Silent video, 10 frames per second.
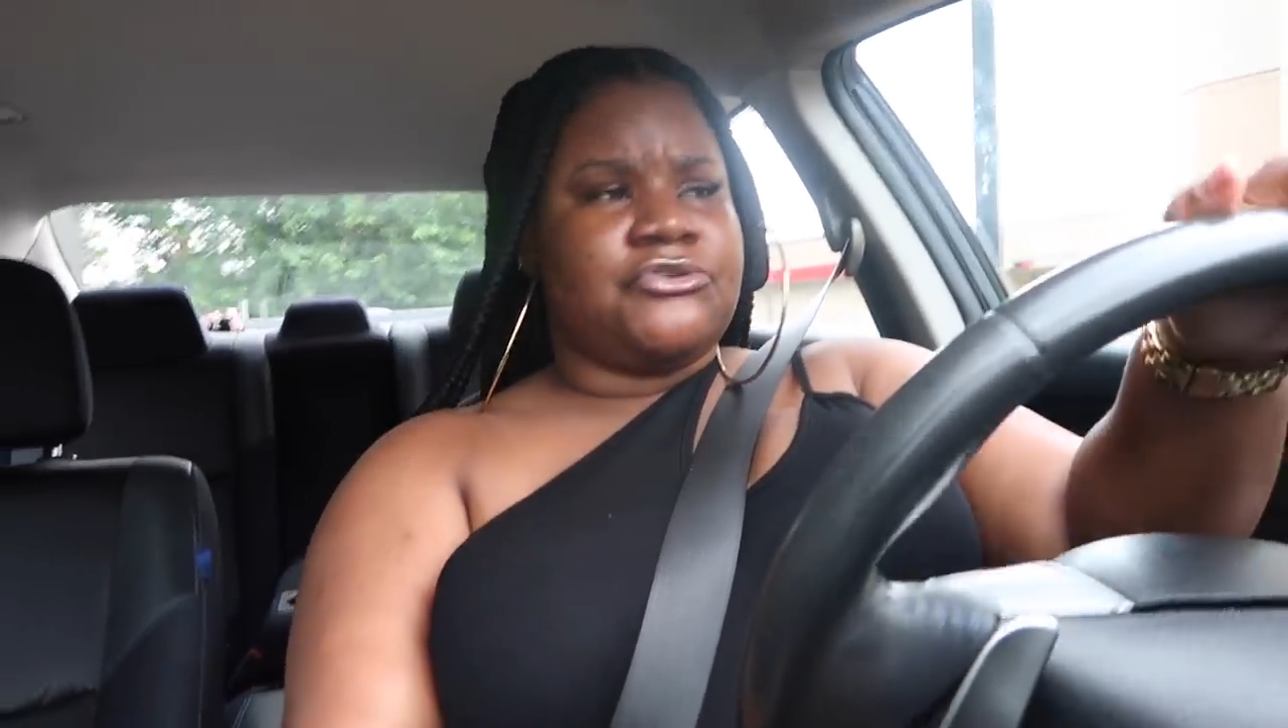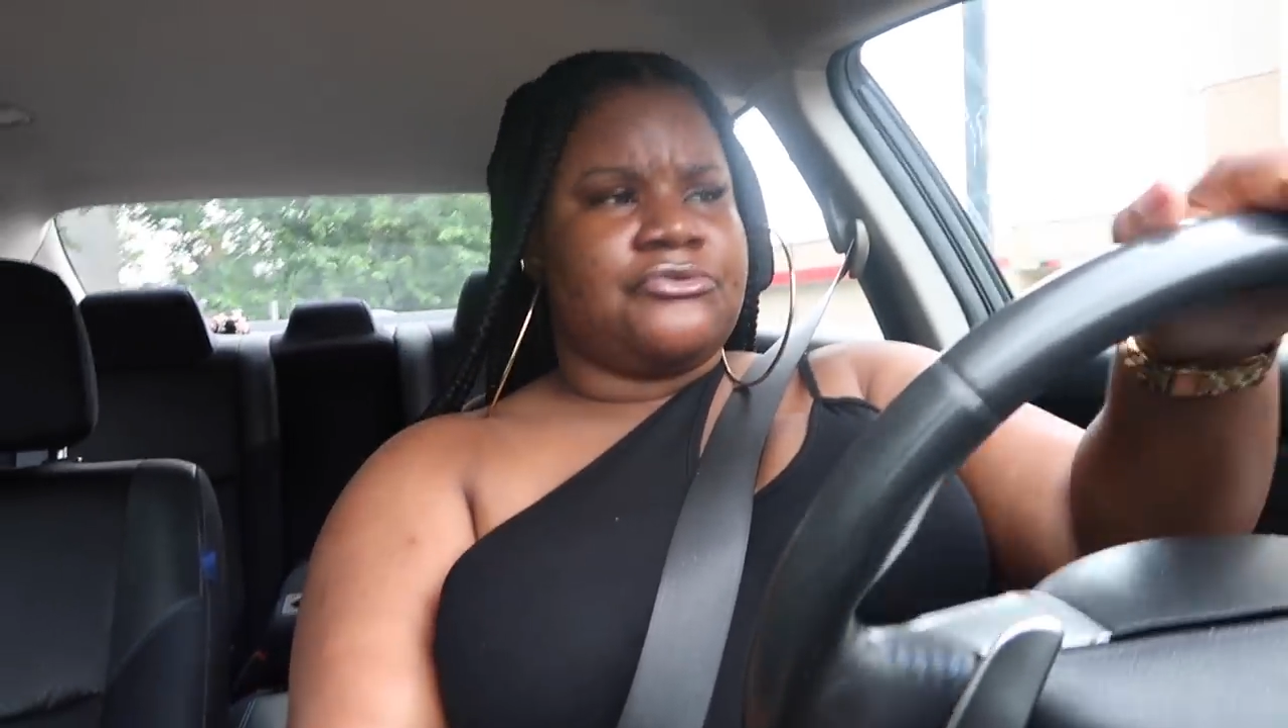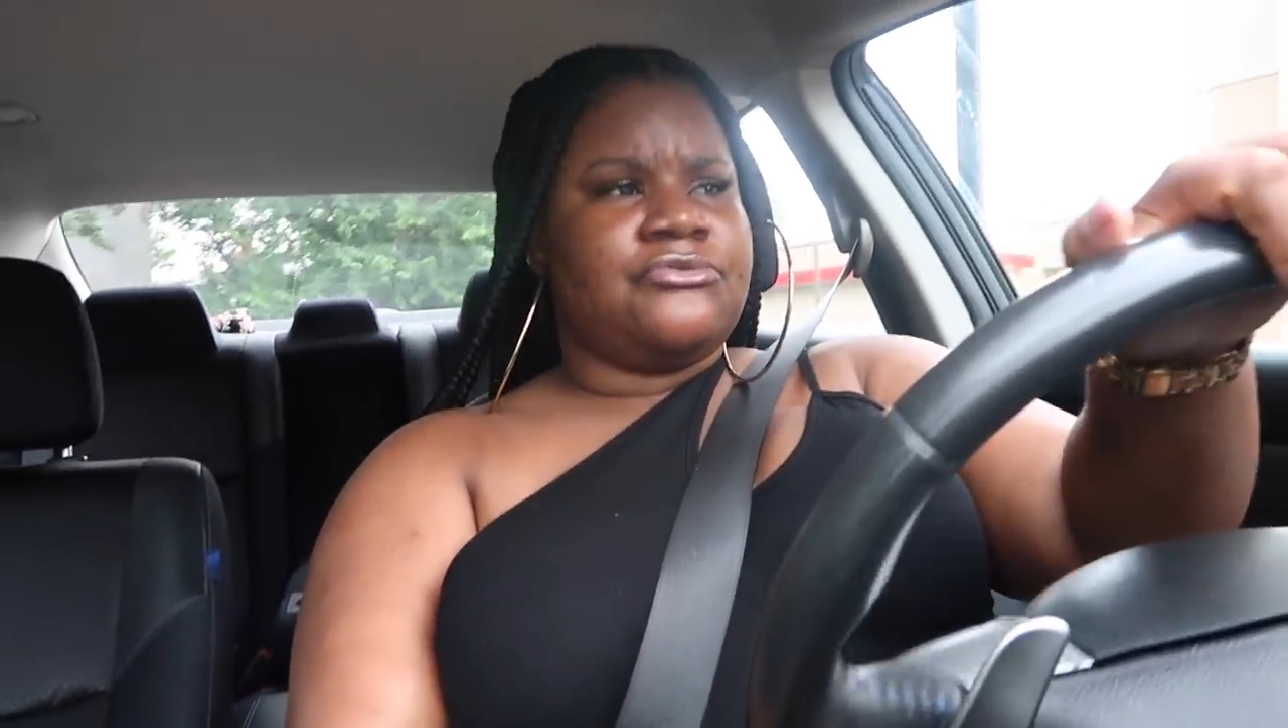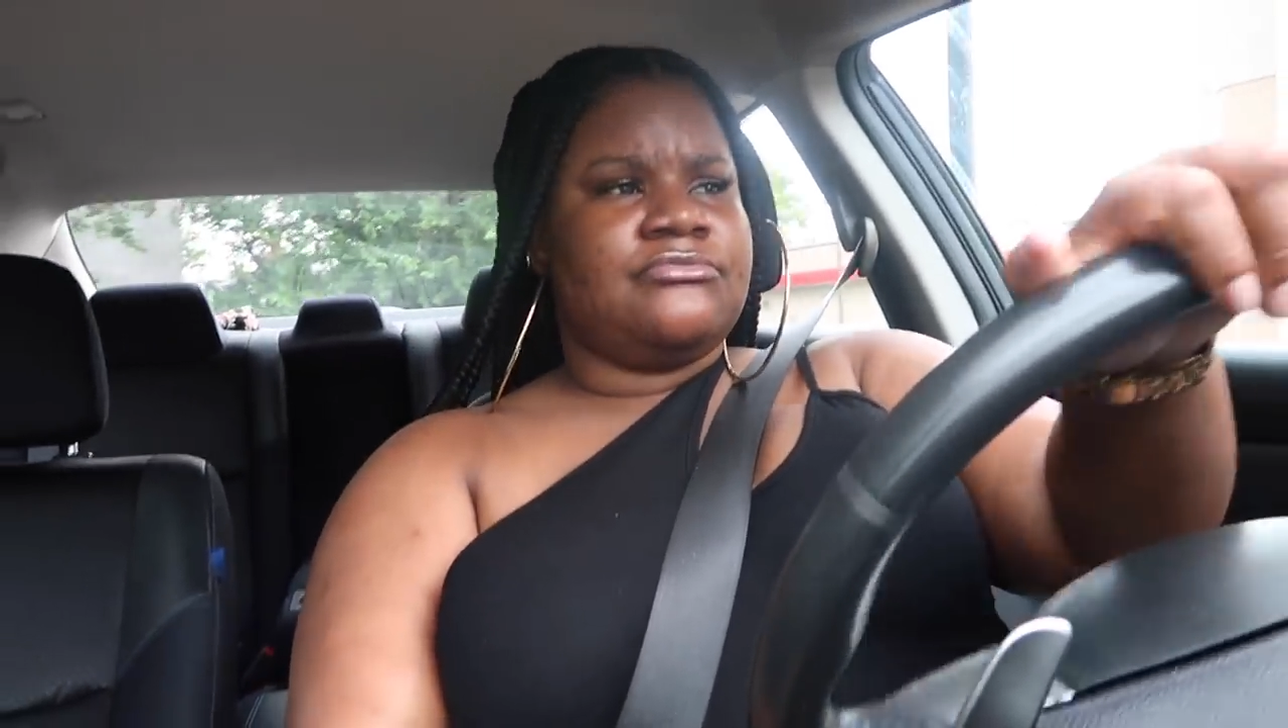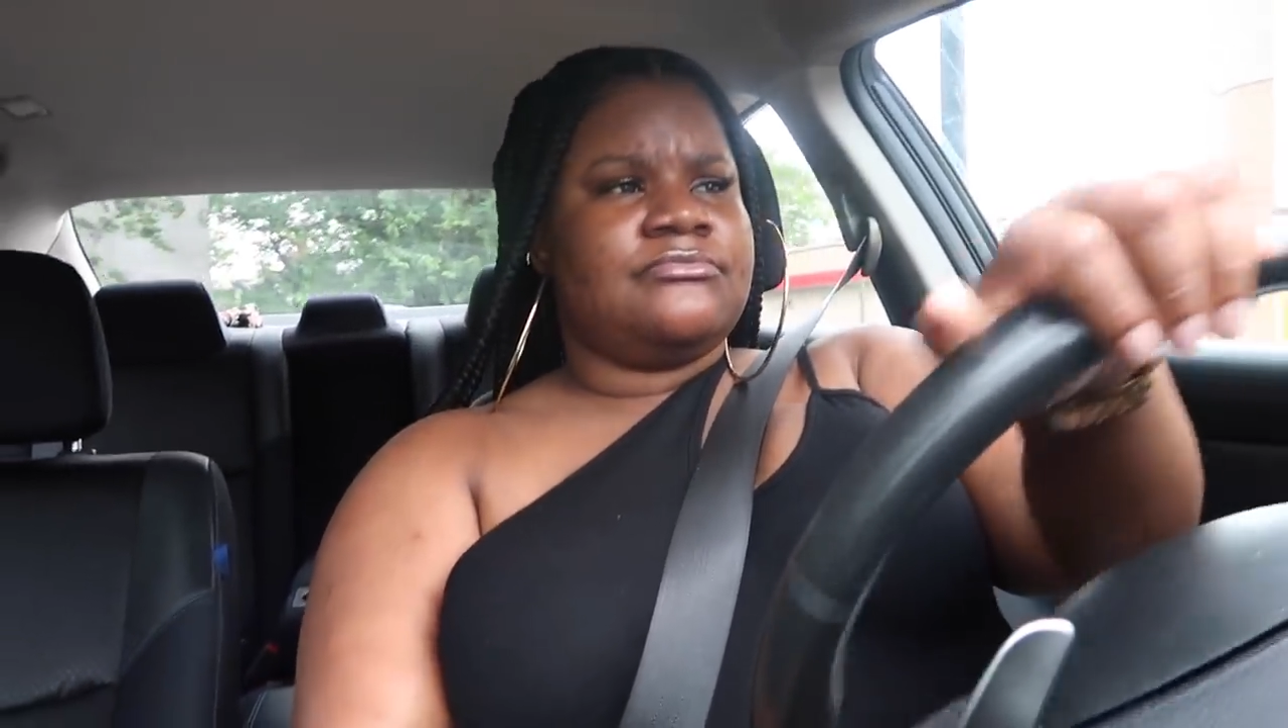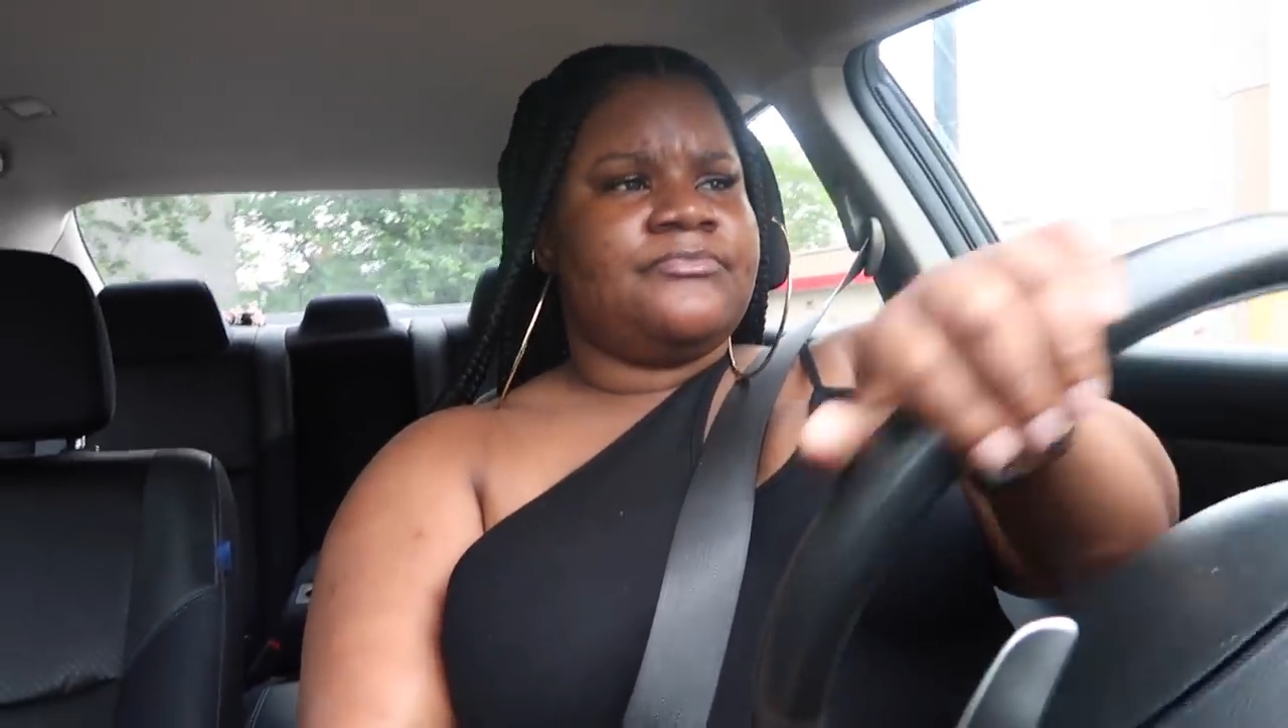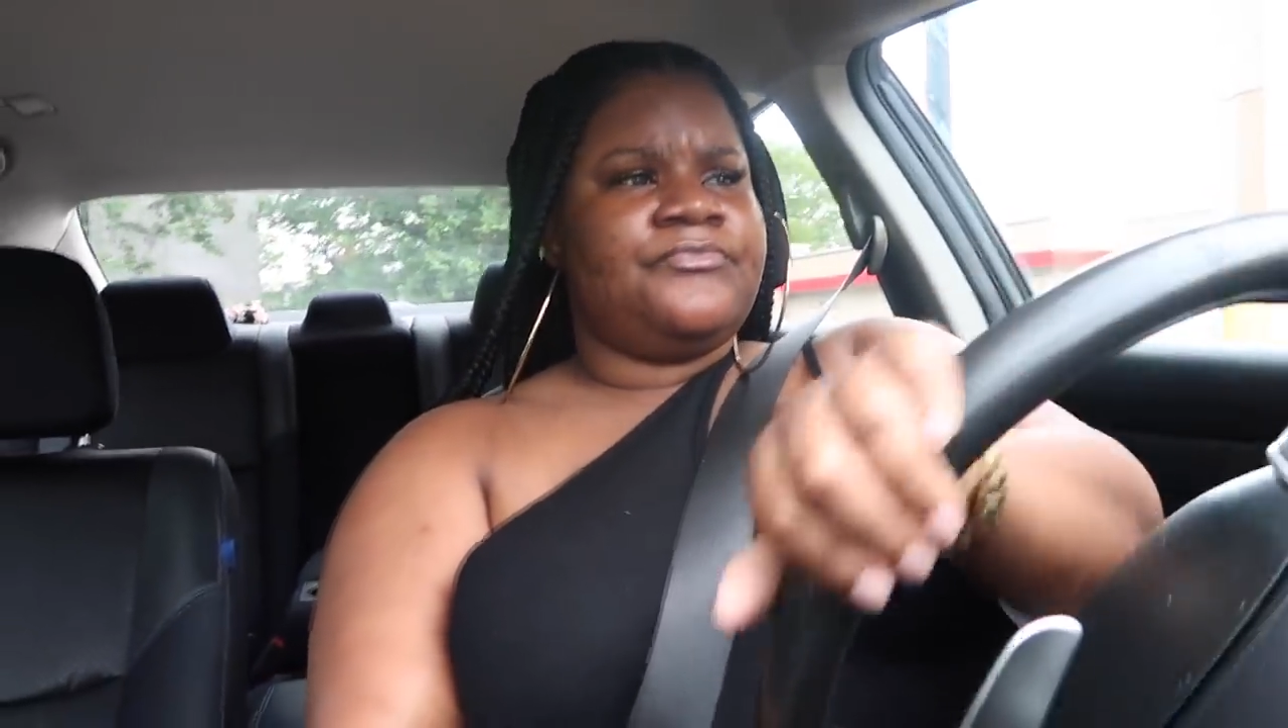through